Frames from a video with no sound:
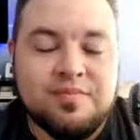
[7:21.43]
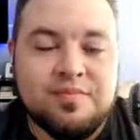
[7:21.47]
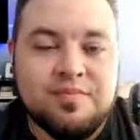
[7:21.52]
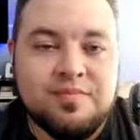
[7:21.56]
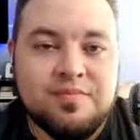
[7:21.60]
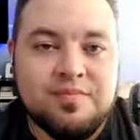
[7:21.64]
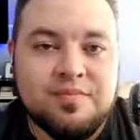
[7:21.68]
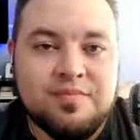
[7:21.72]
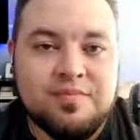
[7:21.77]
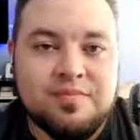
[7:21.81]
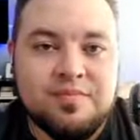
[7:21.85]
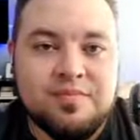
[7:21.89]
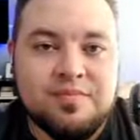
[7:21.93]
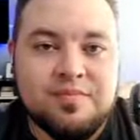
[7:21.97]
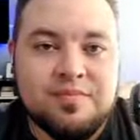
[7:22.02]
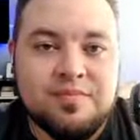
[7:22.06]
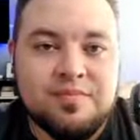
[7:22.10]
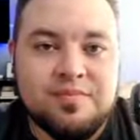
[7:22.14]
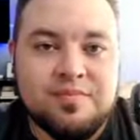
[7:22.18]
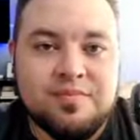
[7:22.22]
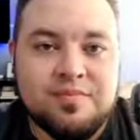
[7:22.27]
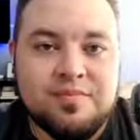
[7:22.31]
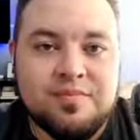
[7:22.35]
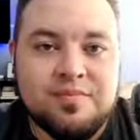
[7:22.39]

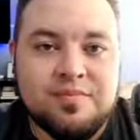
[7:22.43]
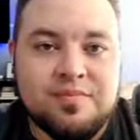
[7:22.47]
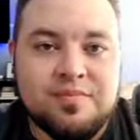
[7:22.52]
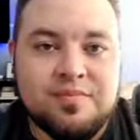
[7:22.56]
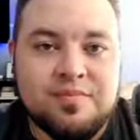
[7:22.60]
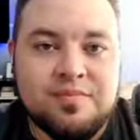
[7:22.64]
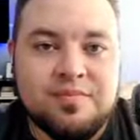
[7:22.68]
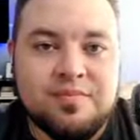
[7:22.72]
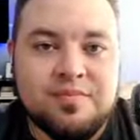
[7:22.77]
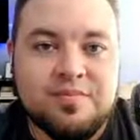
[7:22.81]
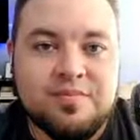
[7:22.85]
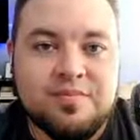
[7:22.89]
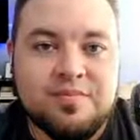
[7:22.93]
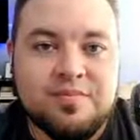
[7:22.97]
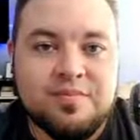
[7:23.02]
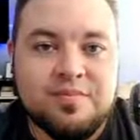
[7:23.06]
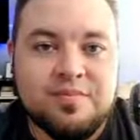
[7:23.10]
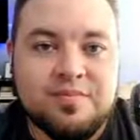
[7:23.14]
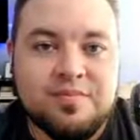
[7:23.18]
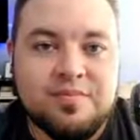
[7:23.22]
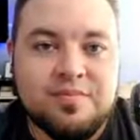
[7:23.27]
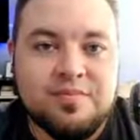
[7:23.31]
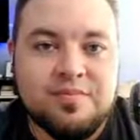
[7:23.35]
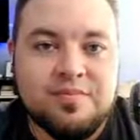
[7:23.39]

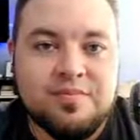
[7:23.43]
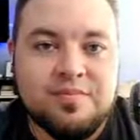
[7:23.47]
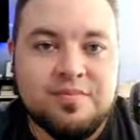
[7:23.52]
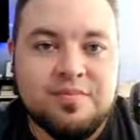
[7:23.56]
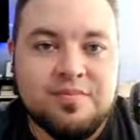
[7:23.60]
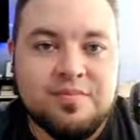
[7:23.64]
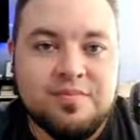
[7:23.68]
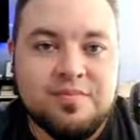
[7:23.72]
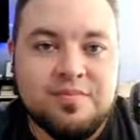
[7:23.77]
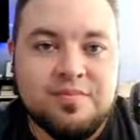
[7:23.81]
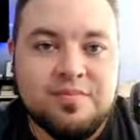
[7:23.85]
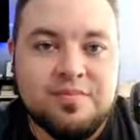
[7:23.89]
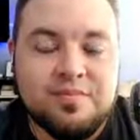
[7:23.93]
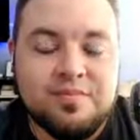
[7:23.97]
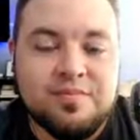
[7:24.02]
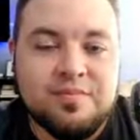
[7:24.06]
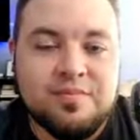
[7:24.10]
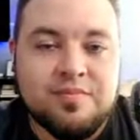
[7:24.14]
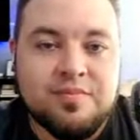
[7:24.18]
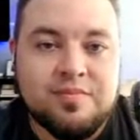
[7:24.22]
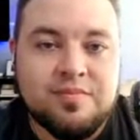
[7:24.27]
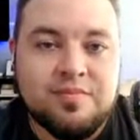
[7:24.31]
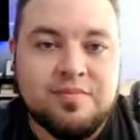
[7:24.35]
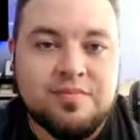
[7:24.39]

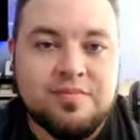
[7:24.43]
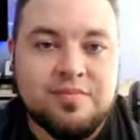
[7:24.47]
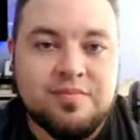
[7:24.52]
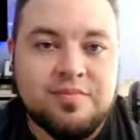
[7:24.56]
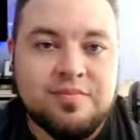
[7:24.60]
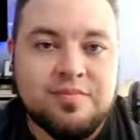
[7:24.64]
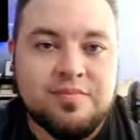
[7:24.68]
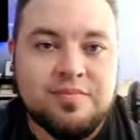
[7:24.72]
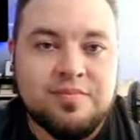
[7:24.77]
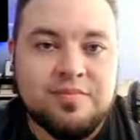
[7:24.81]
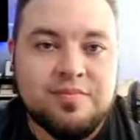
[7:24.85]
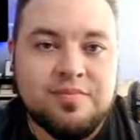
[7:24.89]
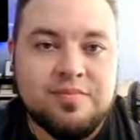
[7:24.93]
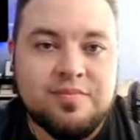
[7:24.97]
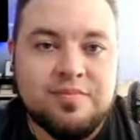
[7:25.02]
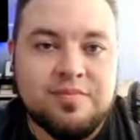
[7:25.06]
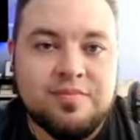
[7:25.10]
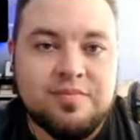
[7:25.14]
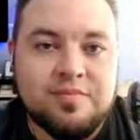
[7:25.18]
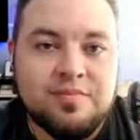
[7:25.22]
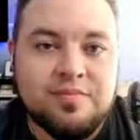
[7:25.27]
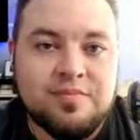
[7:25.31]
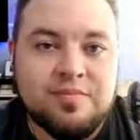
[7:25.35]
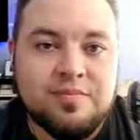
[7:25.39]

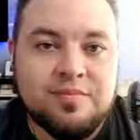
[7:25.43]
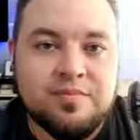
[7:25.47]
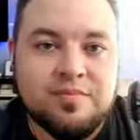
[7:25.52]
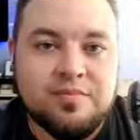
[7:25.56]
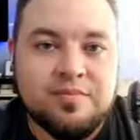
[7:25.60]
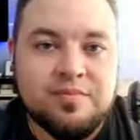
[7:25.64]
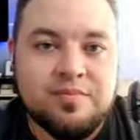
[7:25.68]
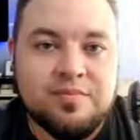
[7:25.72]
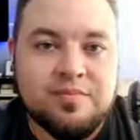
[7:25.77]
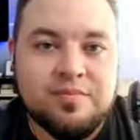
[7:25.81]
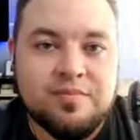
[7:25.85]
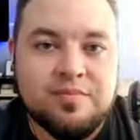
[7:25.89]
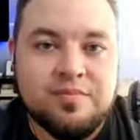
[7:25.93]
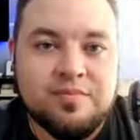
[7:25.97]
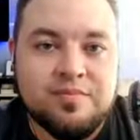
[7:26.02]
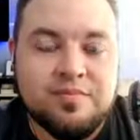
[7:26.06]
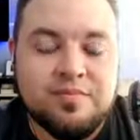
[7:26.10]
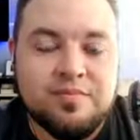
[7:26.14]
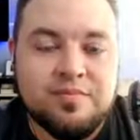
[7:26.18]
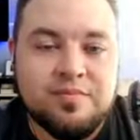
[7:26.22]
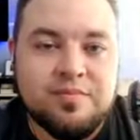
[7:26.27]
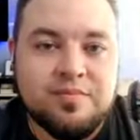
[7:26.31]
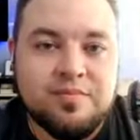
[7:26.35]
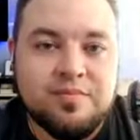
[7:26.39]

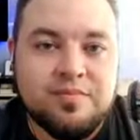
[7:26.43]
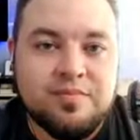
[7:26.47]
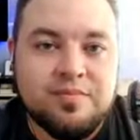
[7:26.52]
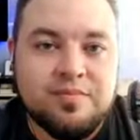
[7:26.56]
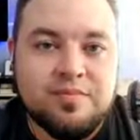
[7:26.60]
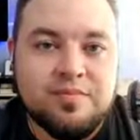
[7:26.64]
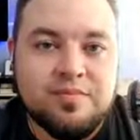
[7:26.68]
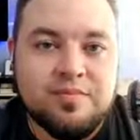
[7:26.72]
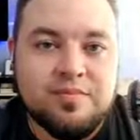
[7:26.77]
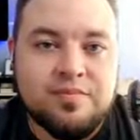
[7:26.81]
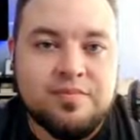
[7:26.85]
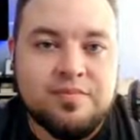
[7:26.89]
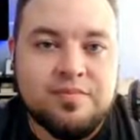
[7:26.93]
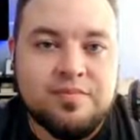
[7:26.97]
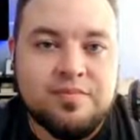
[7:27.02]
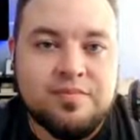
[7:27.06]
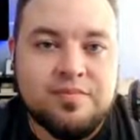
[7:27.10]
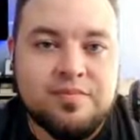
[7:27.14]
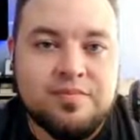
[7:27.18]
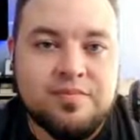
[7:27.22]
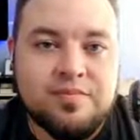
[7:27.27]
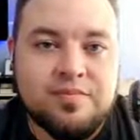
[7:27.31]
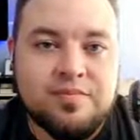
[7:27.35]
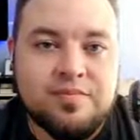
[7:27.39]

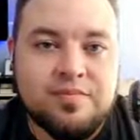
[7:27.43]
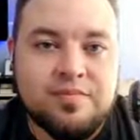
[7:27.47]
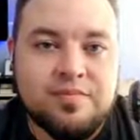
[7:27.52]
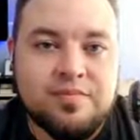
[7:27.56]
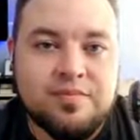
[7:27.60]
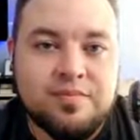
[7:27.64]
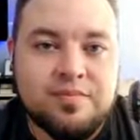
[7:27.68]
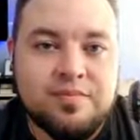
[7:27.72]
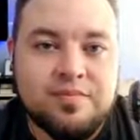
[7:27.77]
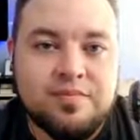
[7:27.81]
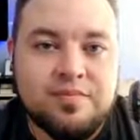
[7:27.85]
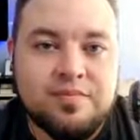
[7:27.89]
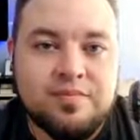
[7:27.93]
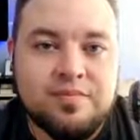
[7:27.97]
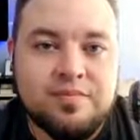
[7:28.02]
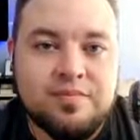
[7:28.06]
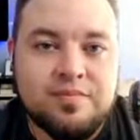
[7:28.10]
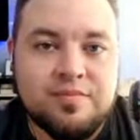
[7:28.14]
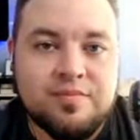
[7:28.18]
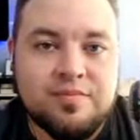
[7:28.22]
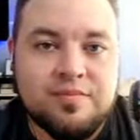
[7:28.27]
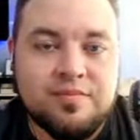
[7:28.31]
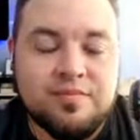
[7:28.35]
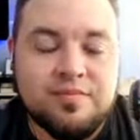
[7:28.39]

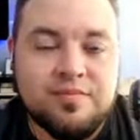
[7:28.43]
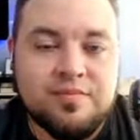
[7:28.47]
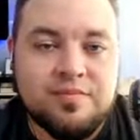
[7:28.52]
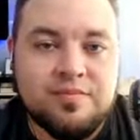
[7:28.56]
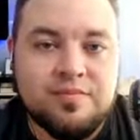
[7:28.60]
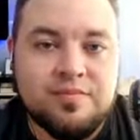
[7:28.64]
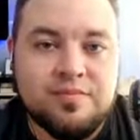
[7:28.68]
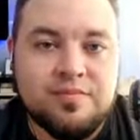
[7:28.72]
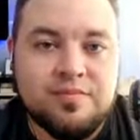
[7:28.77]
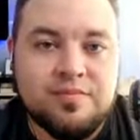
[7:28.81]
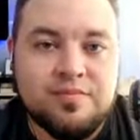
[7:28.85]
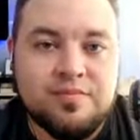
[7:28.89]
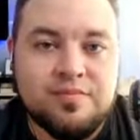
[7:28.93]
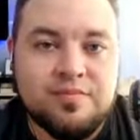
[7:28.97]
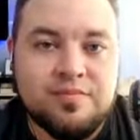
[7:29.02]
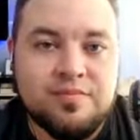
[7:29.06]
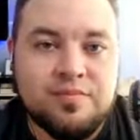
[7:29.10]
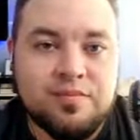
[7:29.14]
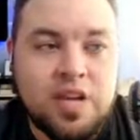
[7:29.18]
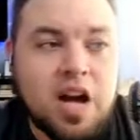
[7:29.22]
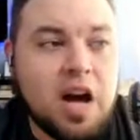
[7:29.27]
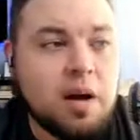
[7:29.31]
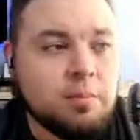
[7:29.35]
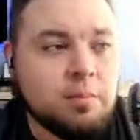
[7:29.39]
This person isn't speaking.